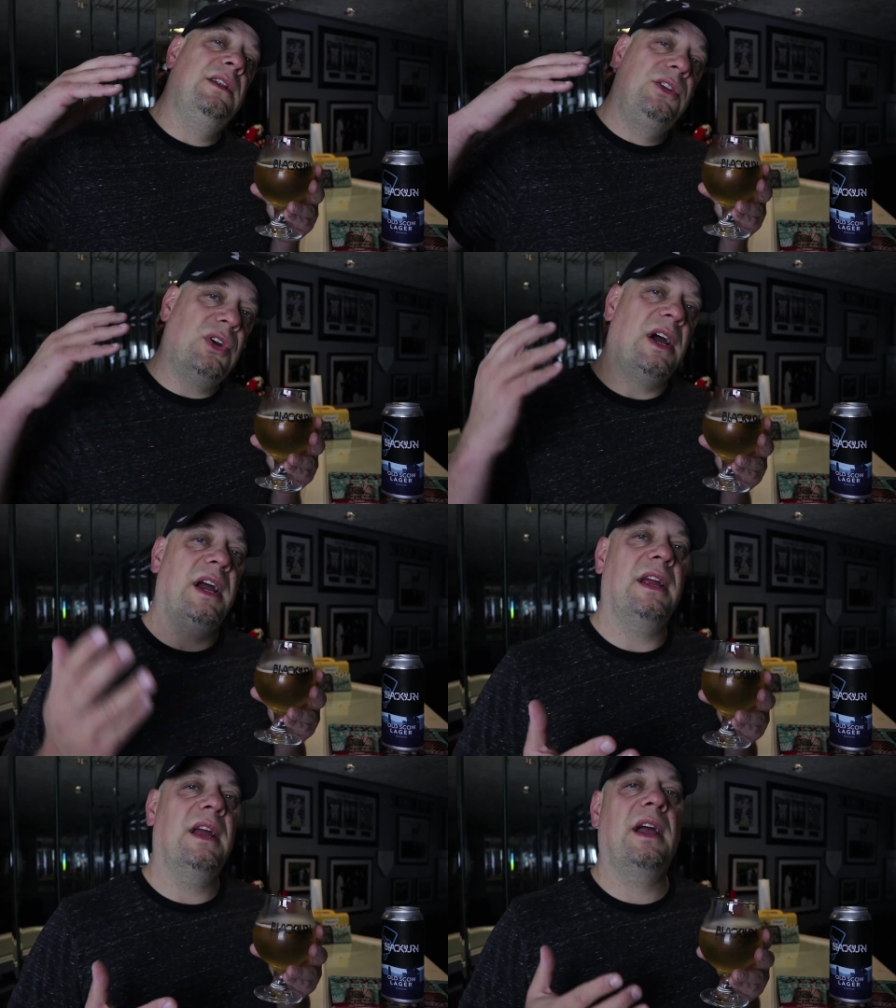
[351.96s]

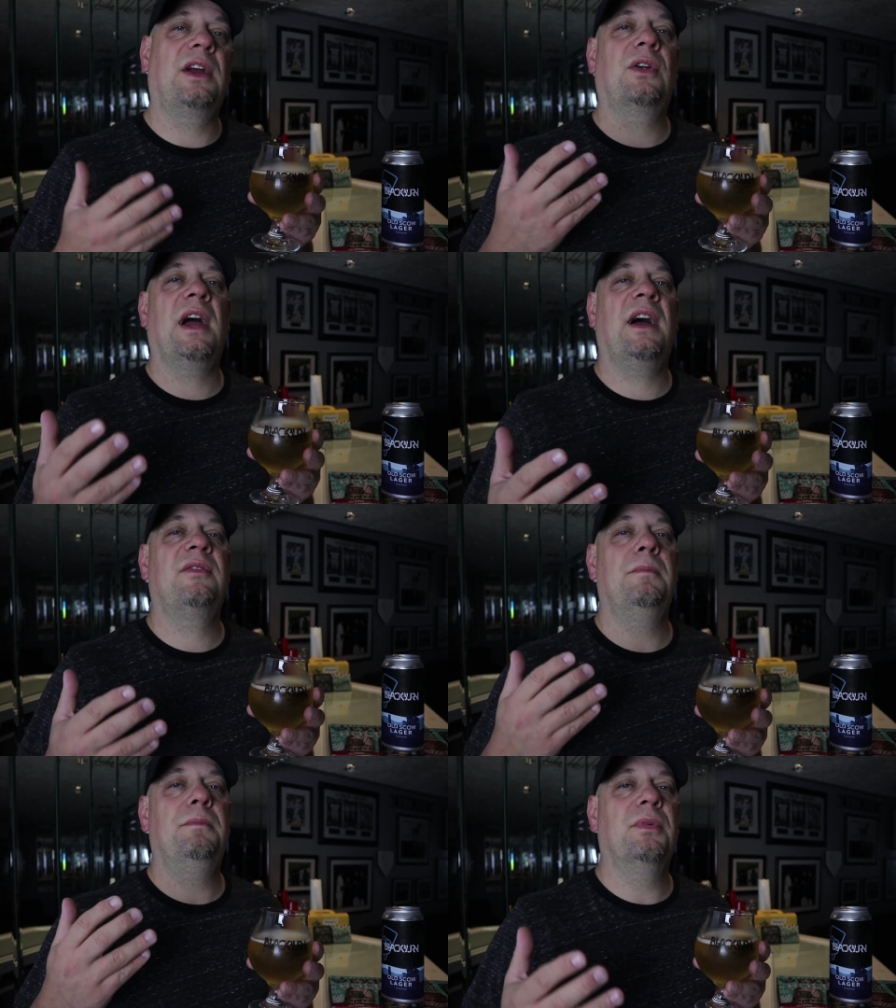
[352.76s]
try a craft
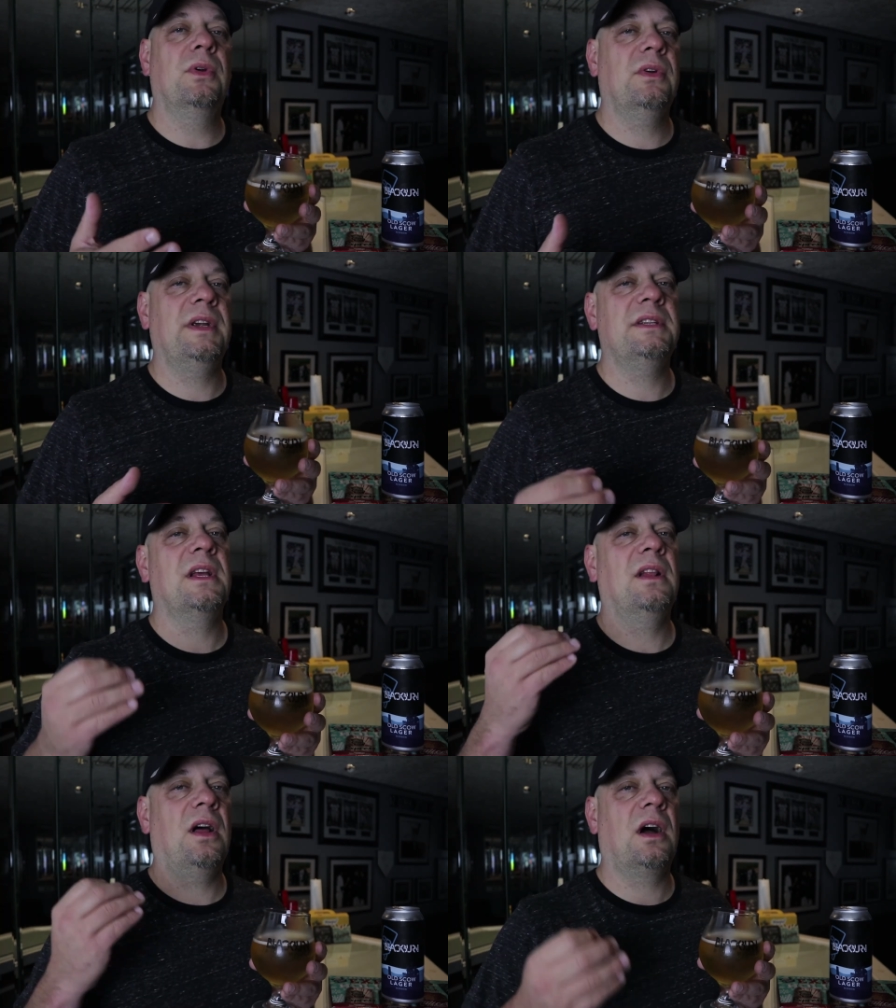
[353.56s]
brewery's
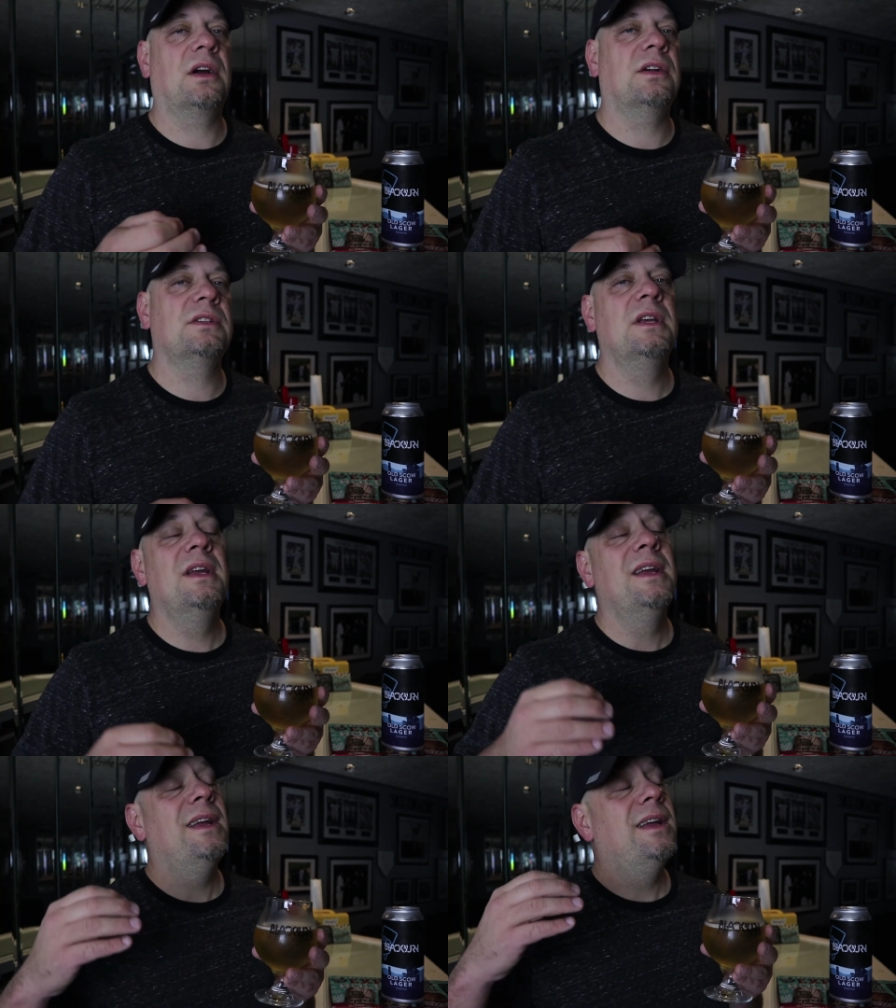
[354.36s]

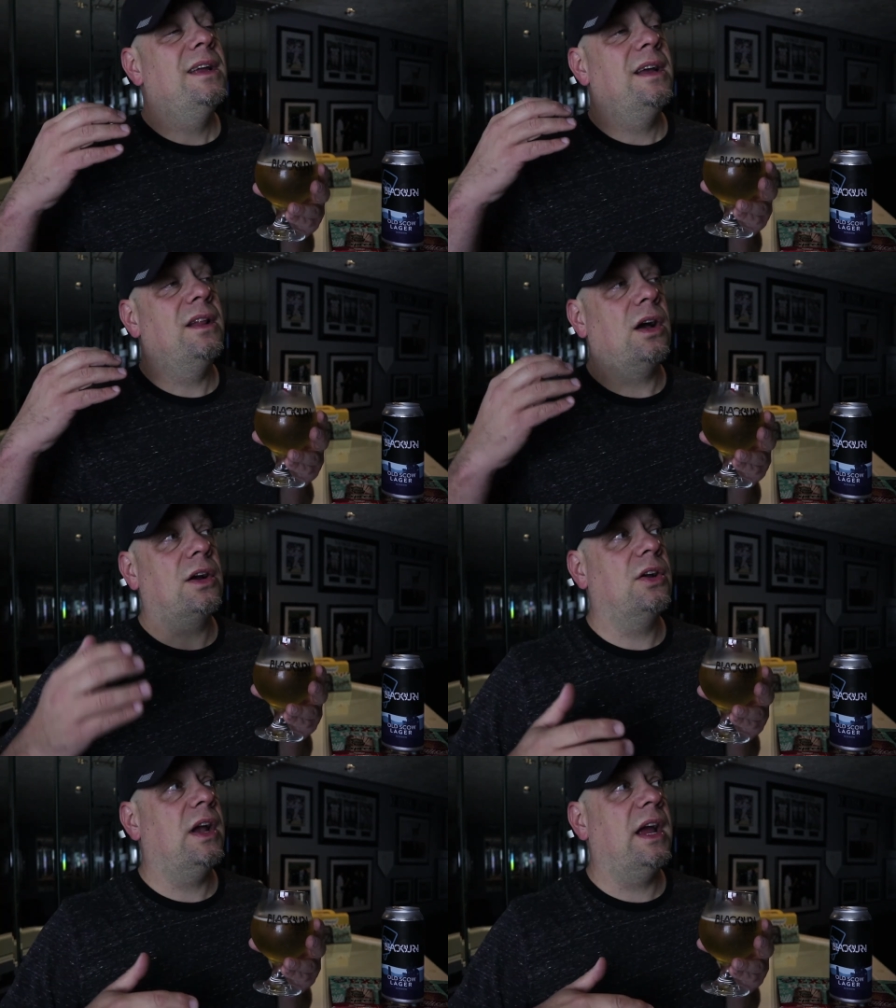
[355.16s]

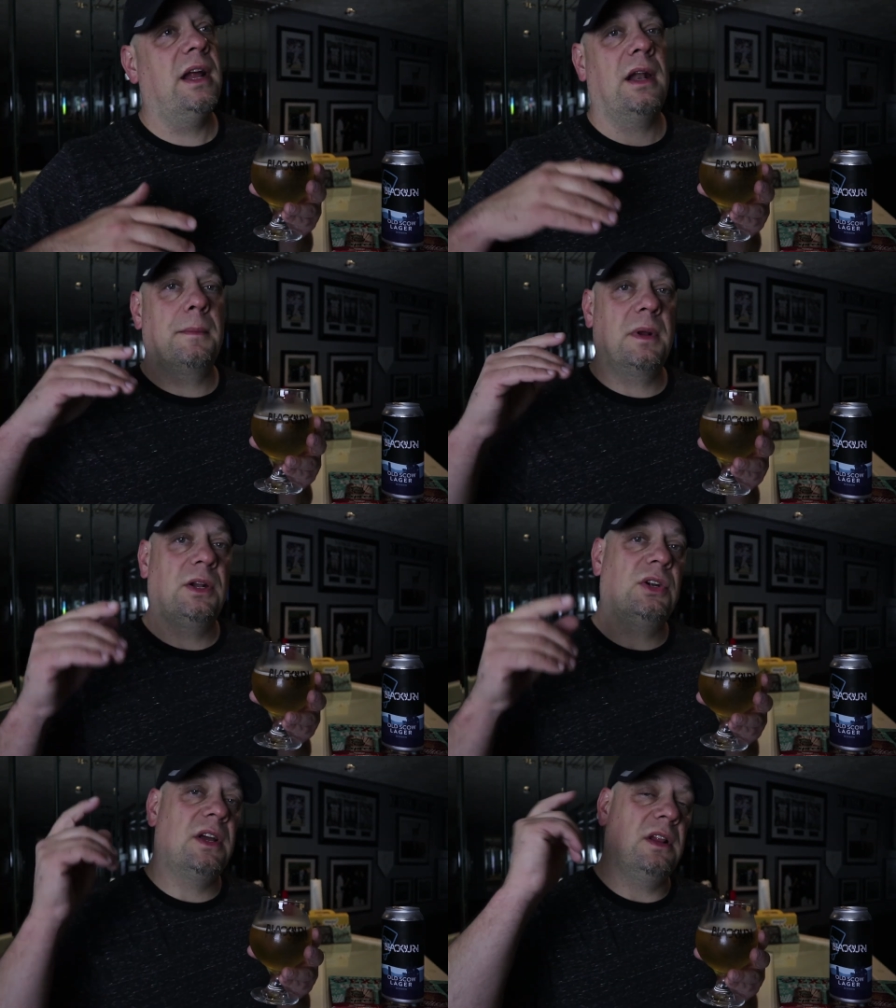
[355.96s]
lager, and I'm gonna
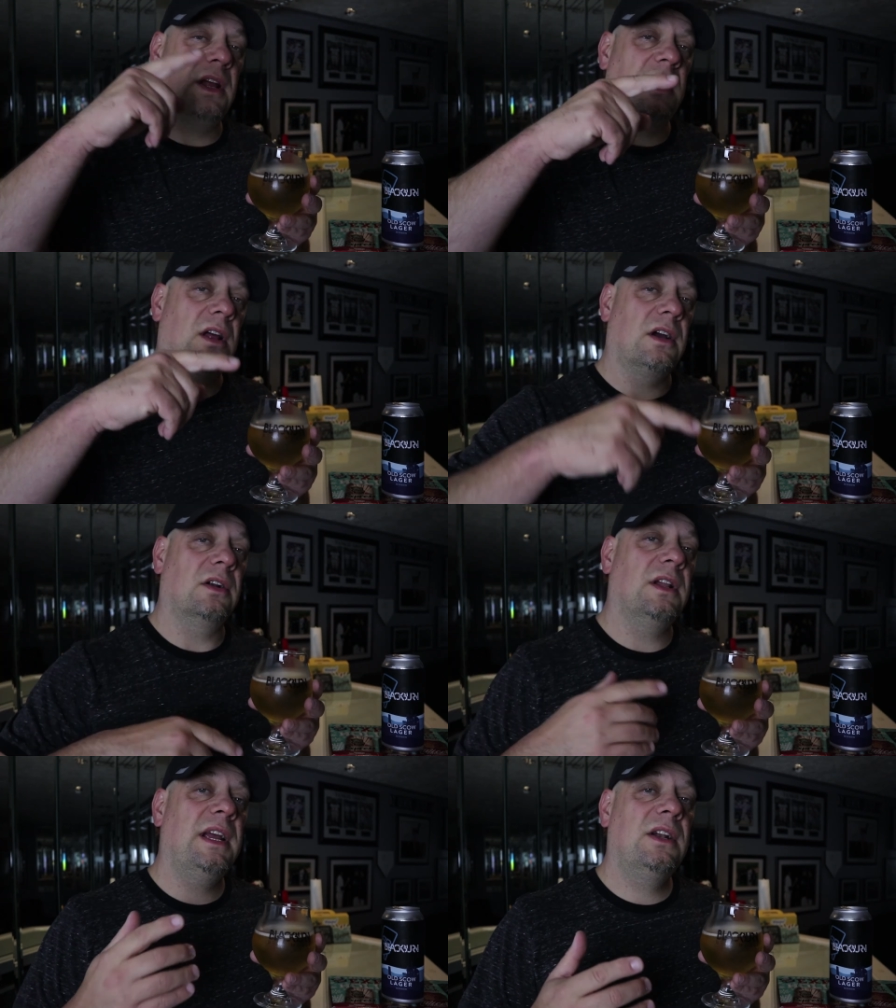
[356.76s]
try the light lager
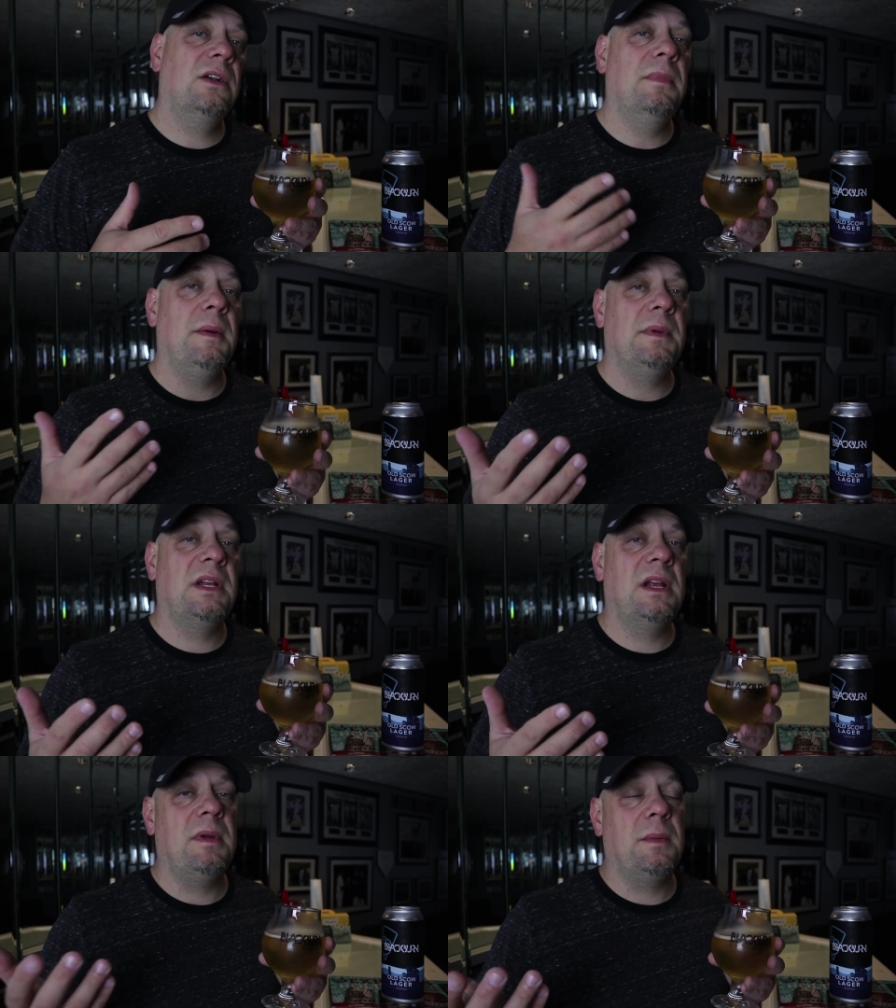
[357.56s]
later, maybe
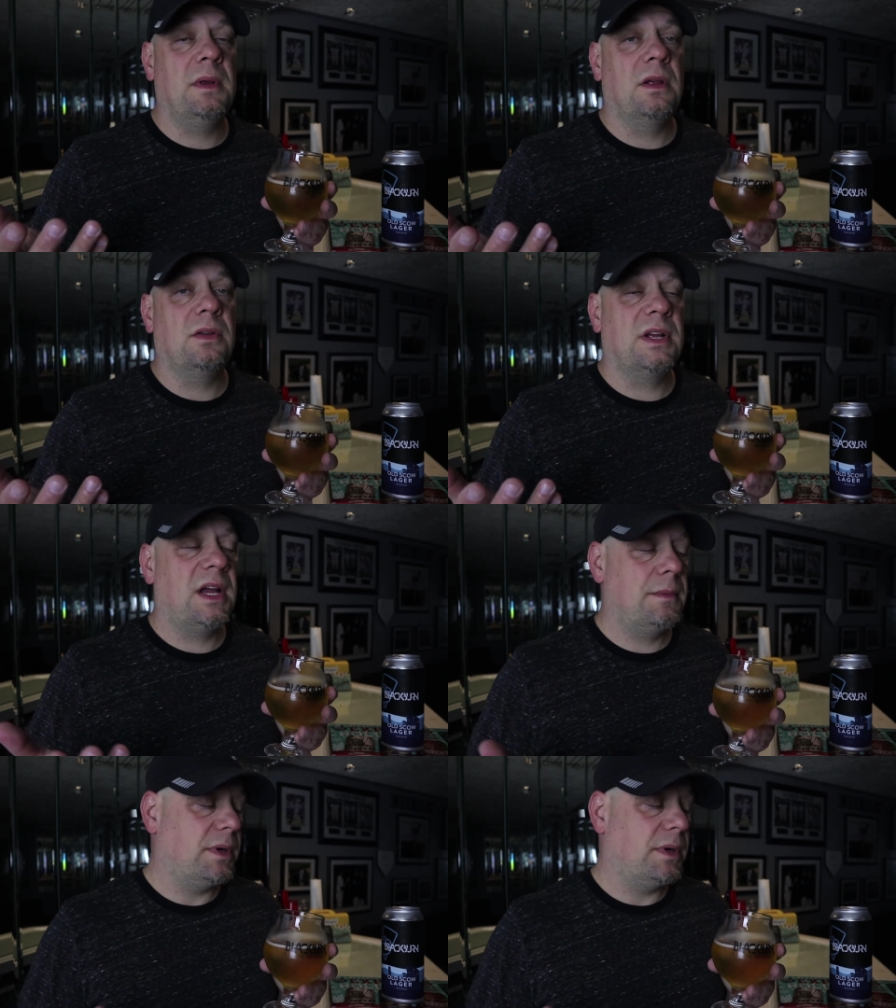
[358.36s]
today, maybe another time.